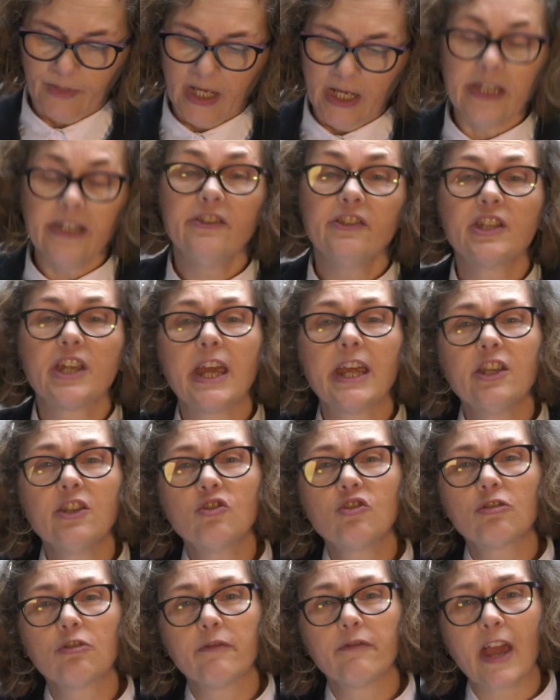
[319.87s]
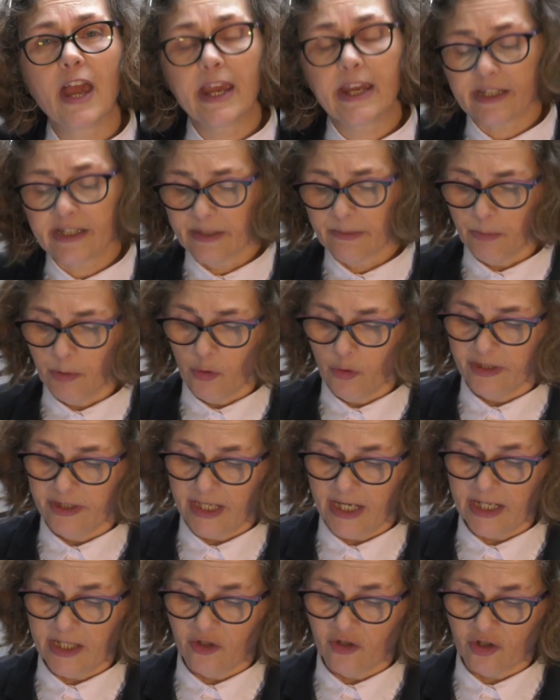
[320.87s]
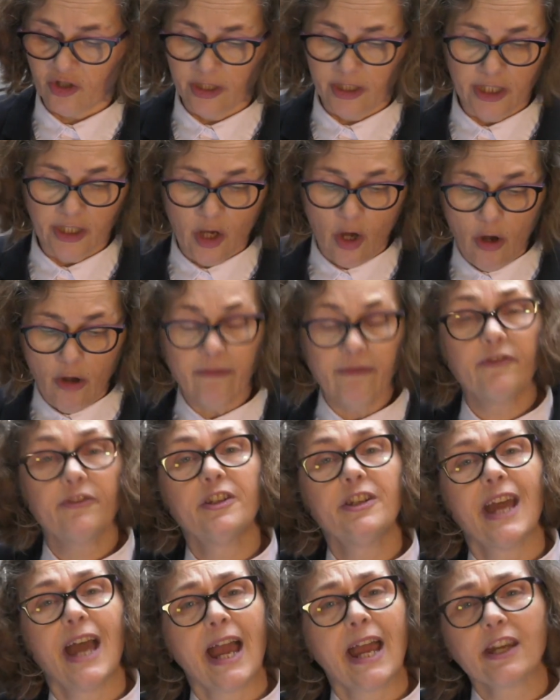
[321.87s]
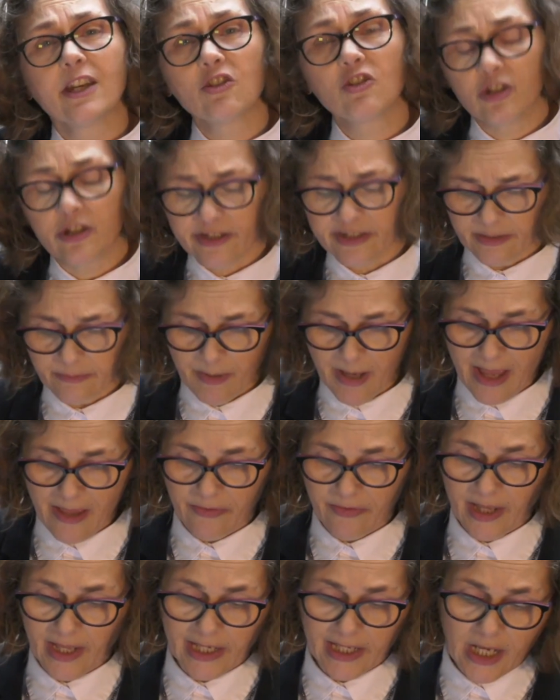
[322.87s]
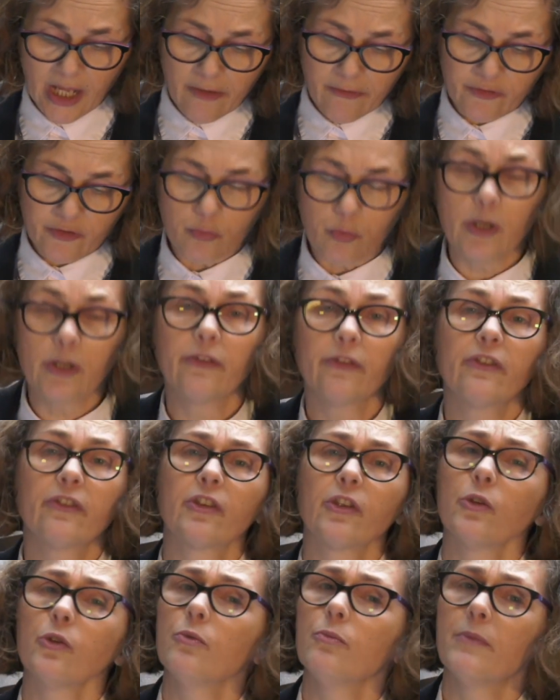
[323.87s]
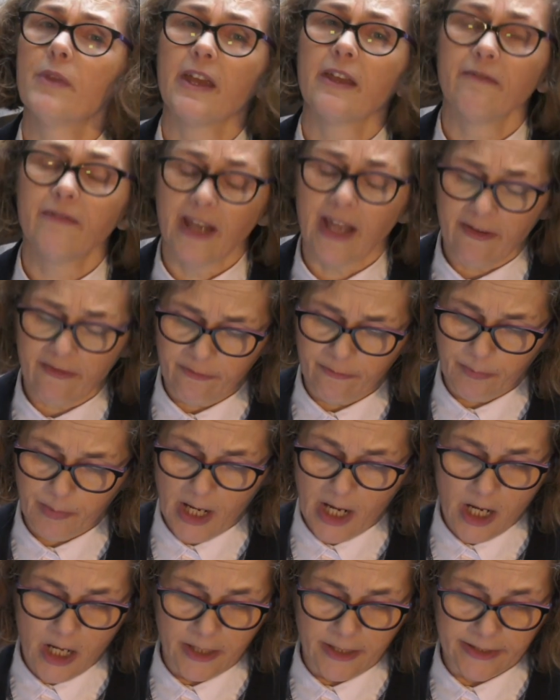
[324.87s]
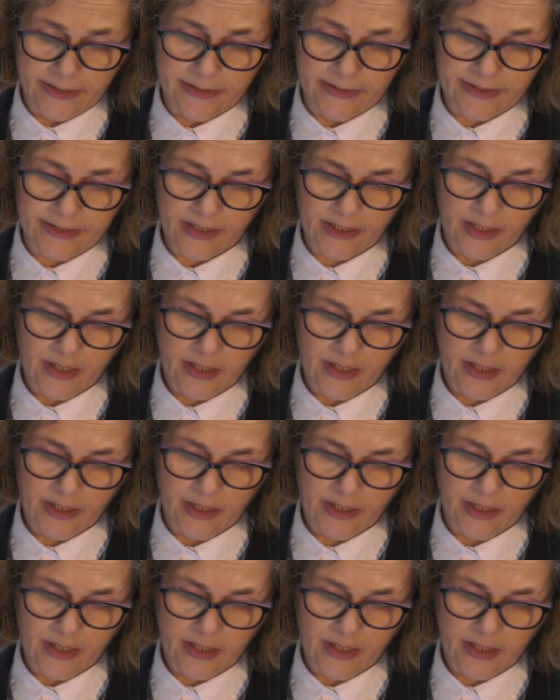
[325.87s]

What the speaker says: in danger of exploitation, and often anxious about their loved ones whom they've left behind.